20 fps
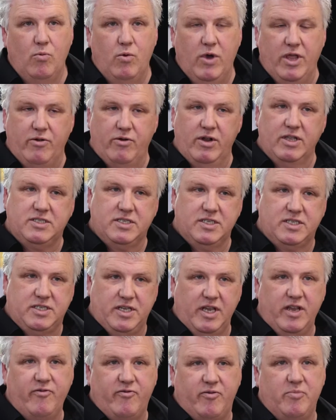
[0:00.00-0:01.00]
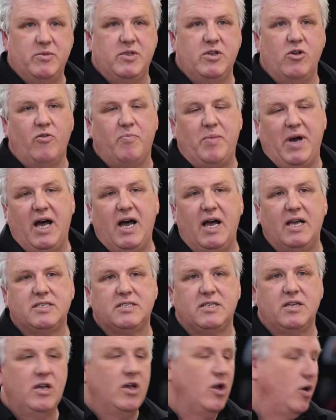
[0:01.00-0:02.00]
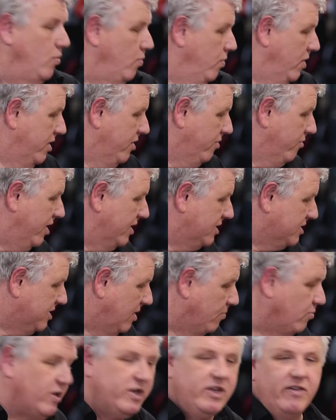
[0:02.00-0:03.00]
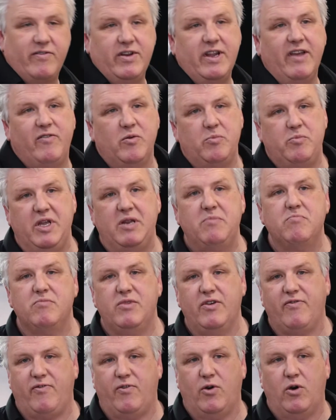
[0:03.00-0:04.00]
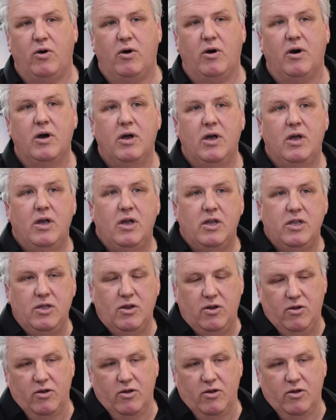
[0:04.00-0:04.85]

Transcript: Whether it's a scene from your past, whether it's somewhere you've never been before. You're